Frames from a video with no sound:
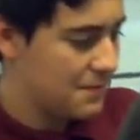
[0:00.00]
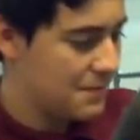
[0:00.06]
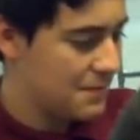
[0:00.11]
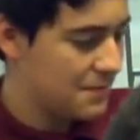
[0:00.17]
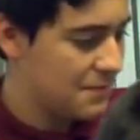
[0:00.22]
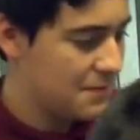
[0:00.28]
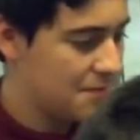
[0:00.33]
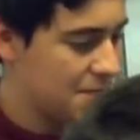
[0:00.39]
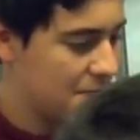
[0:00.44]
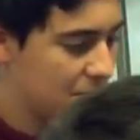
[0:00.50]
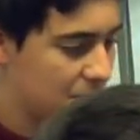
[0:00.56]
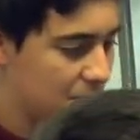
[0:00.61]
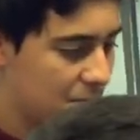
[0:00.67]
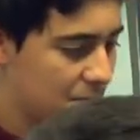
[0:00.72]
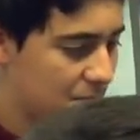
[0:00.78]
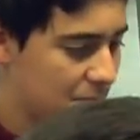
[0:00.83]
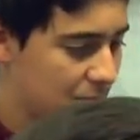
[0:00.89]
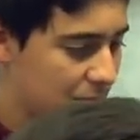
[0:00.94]
in it.
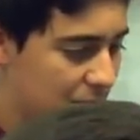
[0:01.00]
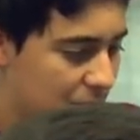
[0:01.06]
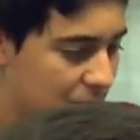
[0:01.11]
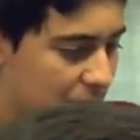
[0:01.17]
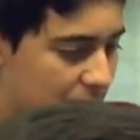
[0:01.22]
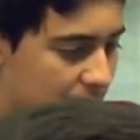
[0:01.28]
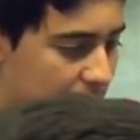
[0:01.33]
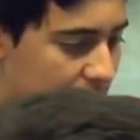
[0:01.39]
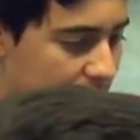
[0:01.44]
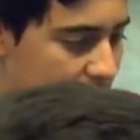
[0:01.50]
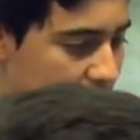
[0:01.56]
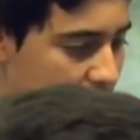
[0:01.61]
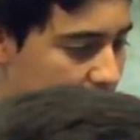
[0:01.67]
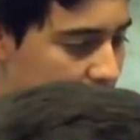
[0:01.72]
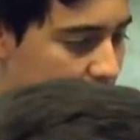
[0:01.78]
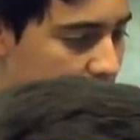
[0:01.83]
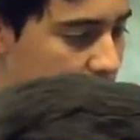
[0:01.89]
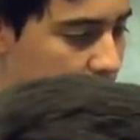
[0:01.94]
And many of
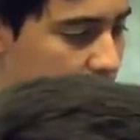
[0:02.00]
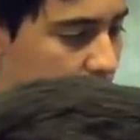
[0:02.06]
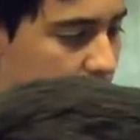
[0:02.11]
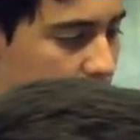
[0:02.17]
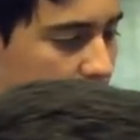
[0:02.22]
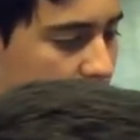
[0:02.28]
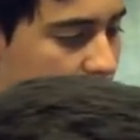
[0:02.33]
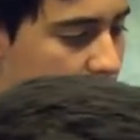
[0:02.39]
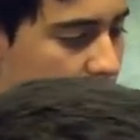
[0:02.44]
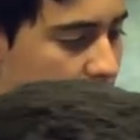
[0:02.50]
them just soar.